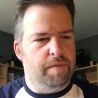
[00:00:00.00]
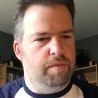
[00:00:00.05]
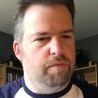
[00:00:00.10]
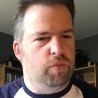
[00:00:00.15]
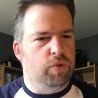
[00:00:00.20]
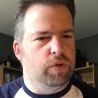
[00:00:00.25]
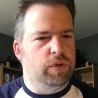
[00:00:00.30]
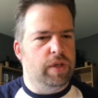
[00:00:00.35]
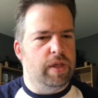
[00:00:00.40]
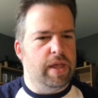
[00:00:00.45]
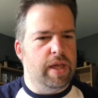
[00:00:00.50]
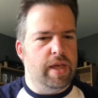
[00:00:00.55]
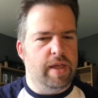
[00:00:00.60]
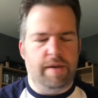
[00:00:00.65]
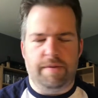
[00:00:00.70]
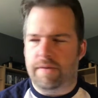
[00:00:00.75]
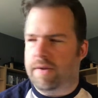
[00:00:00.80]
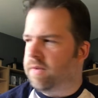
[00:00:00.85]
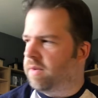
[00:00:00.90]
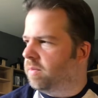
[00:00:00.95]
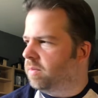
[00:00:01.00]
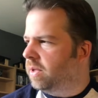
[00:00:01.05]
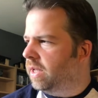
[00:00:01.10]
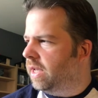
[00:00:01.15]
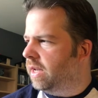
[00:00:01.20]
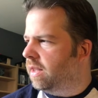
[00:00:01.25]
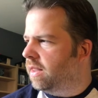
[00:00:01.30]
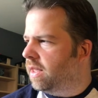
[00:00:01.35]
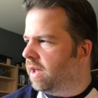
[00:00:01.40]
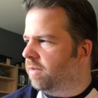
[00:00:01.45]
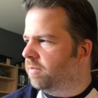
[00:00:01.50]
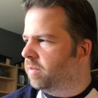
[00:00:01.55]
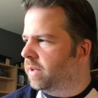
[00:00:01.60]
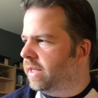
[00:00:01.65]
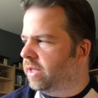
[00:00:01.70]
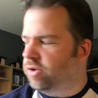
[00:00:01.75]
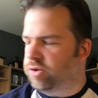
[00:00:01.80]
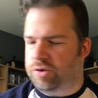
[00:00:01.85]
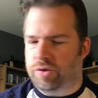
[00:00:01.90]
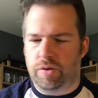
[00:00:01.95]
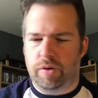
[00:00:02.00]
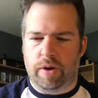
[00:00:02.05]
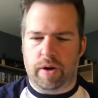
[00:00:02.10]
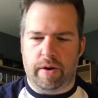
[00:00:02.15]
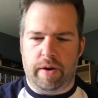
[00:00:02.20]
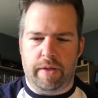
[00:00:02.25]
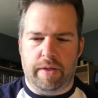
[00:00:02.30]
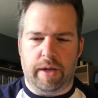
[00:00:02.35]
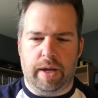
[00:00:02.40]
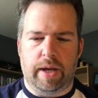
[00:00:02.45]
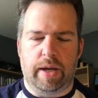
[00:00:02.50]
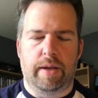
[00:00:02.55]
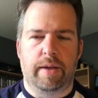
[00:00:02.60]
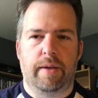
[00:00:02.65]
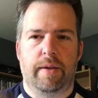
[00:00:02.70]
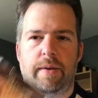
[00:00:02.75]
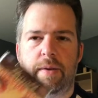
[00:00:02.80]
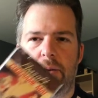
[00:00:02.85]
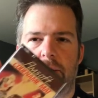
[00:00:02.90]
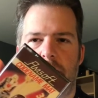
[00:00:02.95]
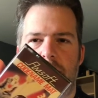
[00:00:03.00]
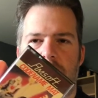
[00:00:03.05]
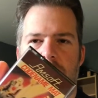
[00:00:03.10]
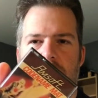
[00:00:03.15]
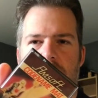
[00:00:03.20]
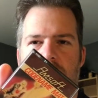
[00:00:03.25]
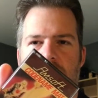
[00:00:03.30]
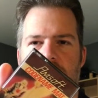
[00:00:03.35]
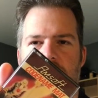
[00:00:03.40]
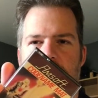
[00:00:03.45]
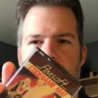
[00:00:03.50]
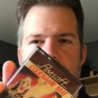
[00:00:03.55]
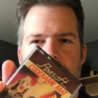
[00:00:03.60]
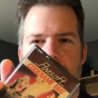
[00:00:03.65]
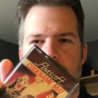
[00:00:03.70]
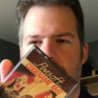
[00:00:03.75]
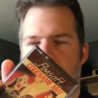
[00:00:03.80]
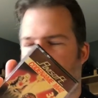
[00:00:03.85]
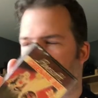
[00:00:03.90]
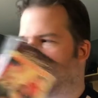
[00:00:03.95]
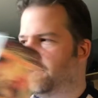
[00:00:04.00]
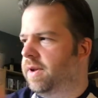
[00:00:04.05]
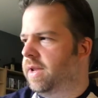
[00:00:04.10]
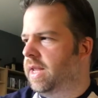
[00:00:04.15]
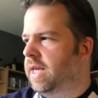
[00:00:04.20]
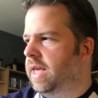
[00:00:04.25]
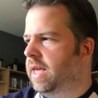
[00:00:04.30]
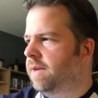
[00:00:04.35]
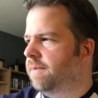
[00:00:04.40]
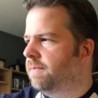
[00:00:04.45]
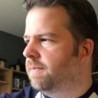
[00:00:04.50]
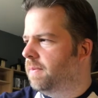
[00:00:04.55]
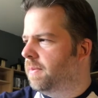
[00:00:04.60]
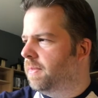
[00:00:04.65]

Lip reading: most of these I've never played. I've played Snooker, I think. Codename Mat 3D,